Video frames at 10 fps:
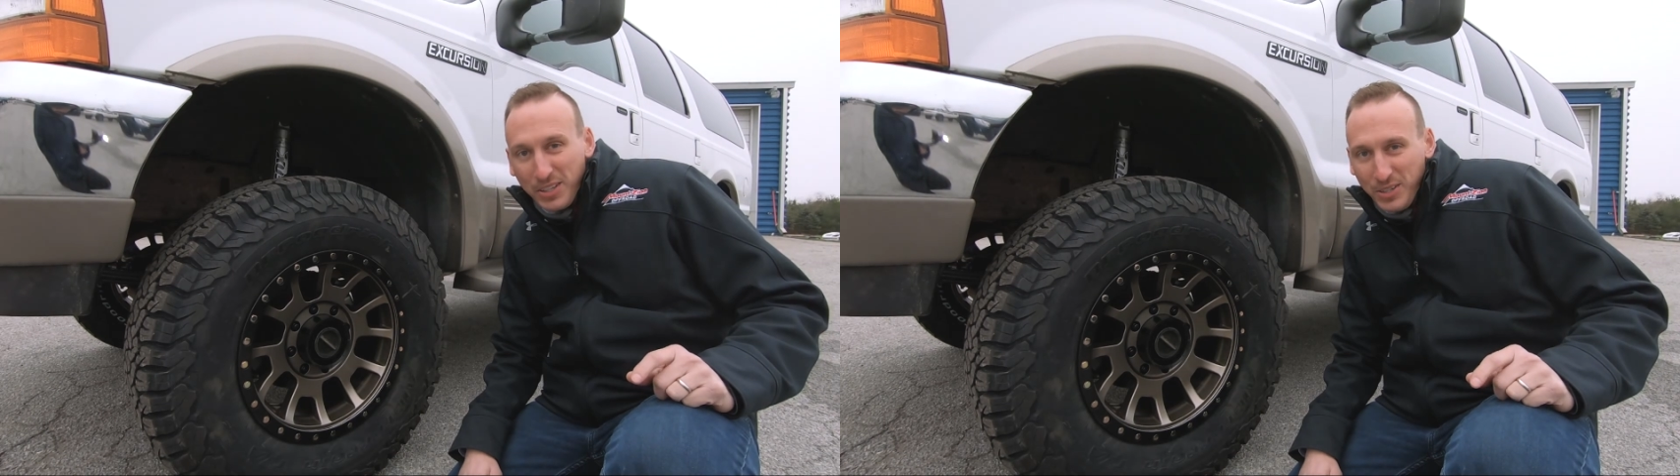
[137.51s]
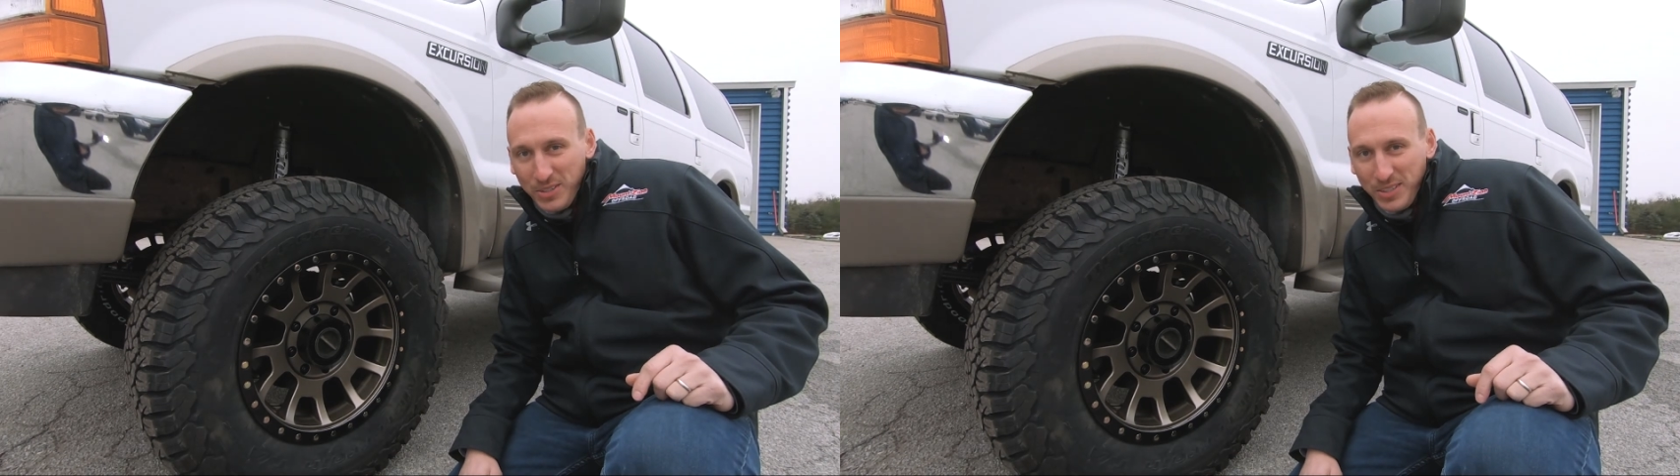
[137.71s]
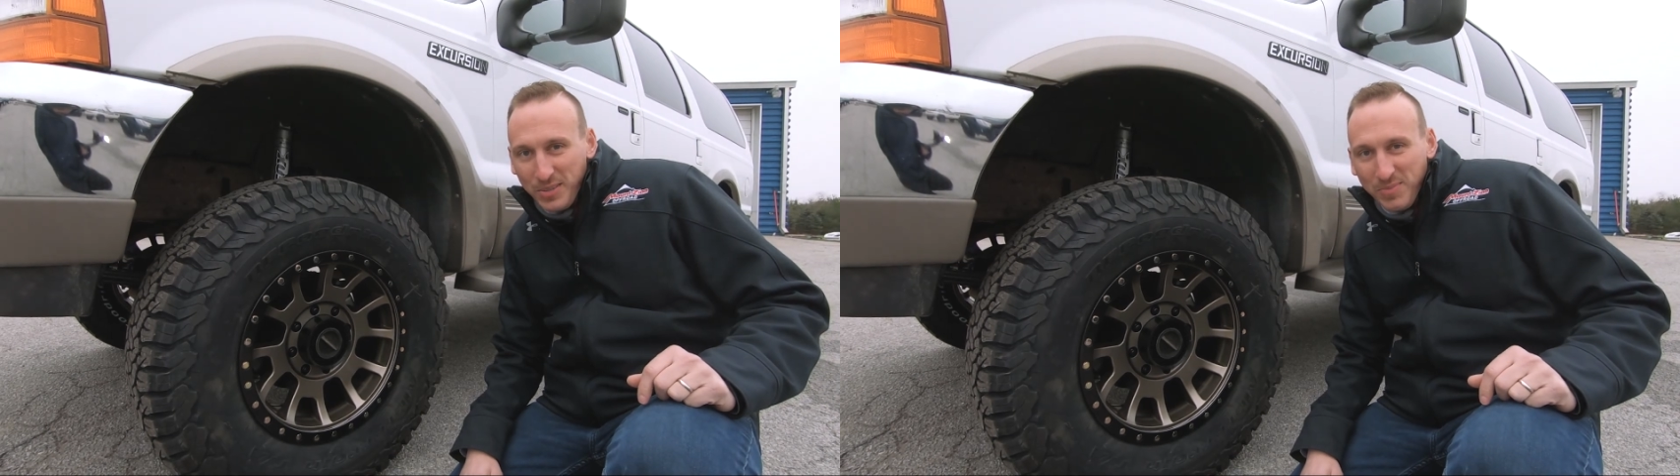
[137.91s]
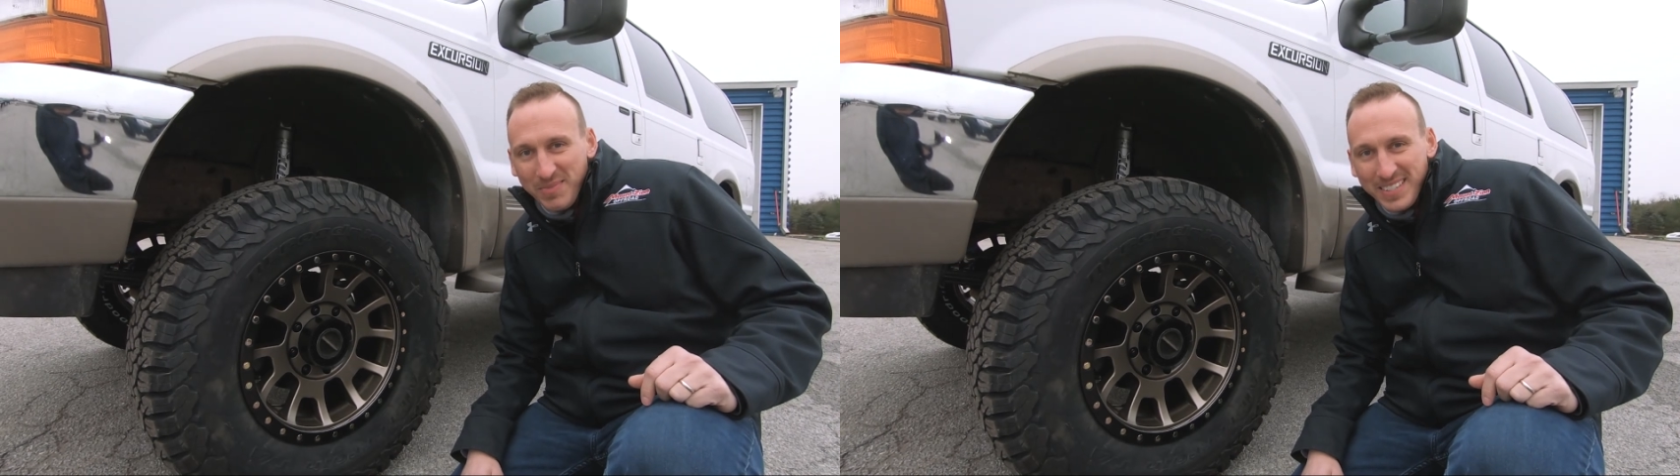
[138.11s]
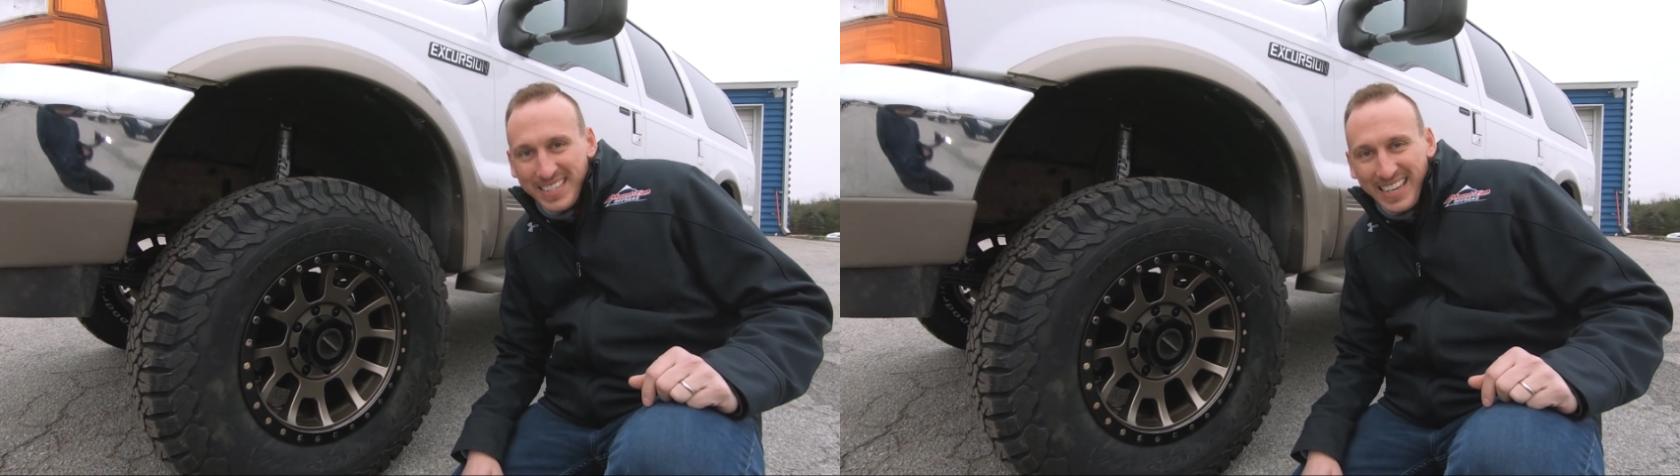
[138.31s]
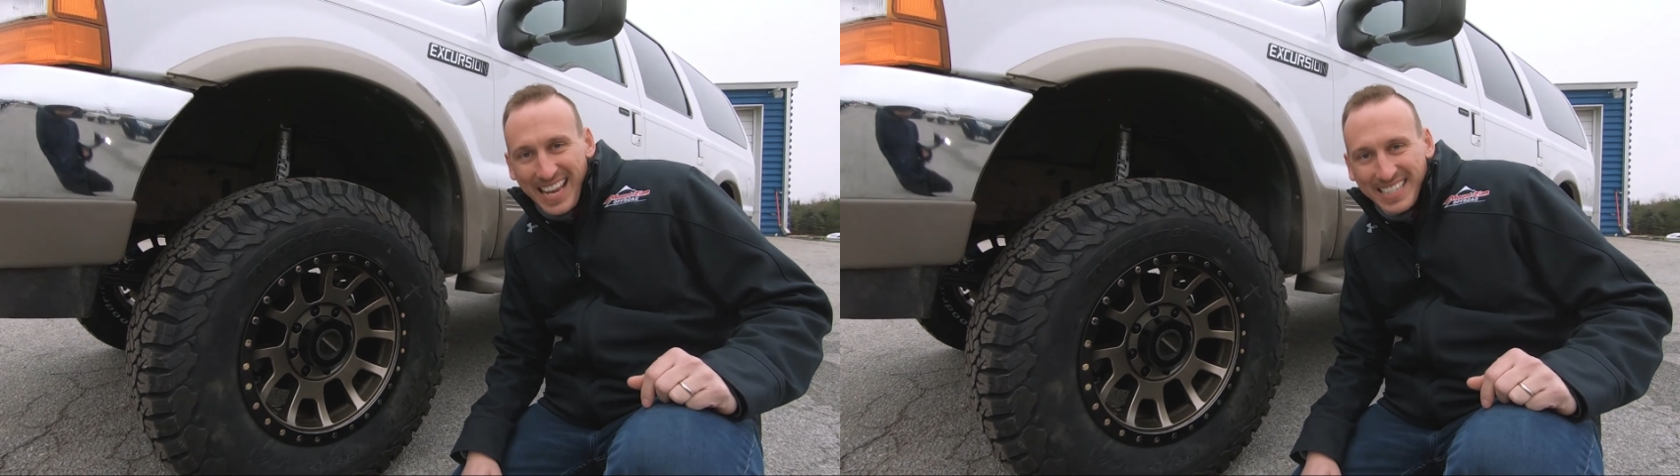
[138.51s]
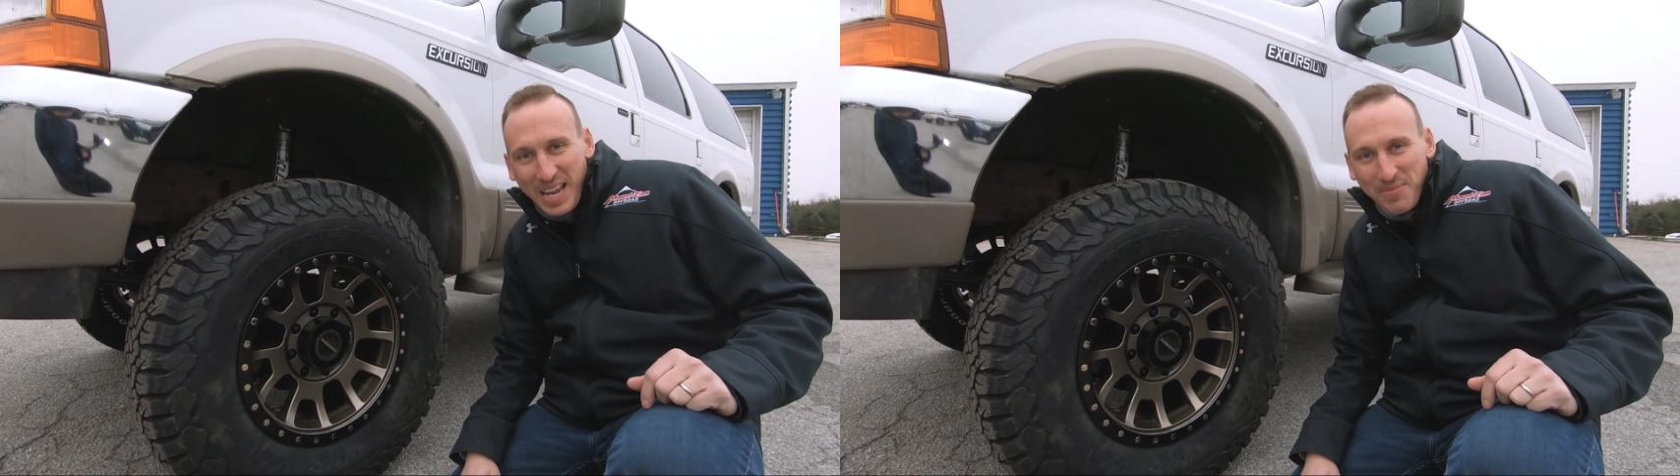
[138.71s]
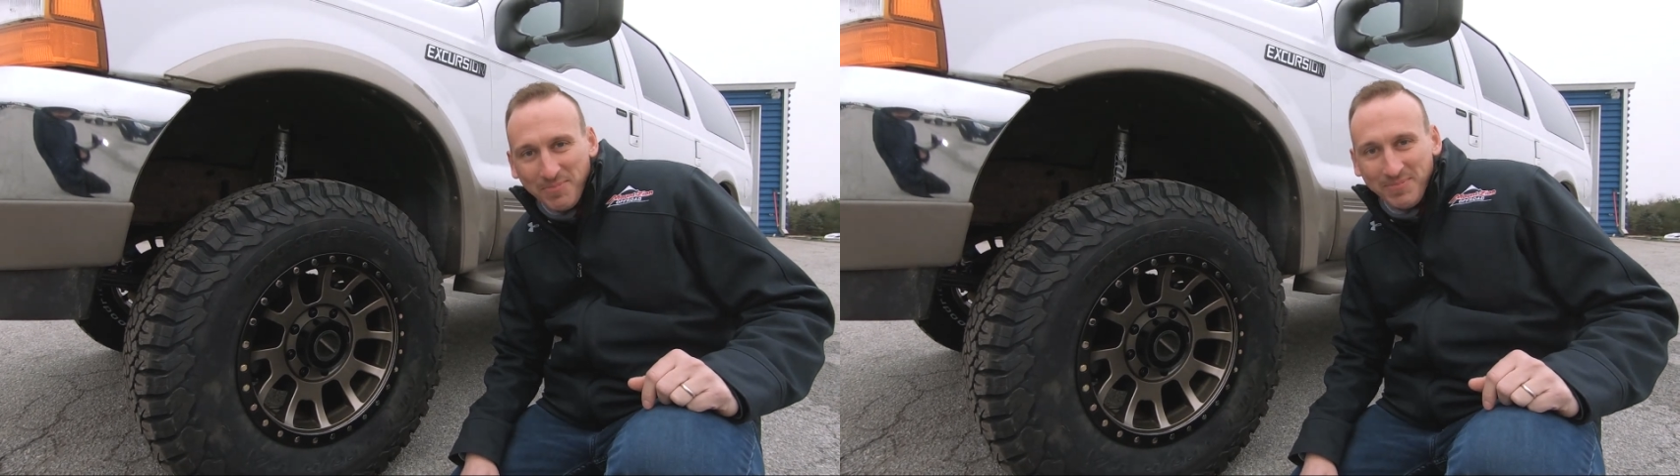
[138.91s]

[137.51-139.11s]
YouTube. See you next time.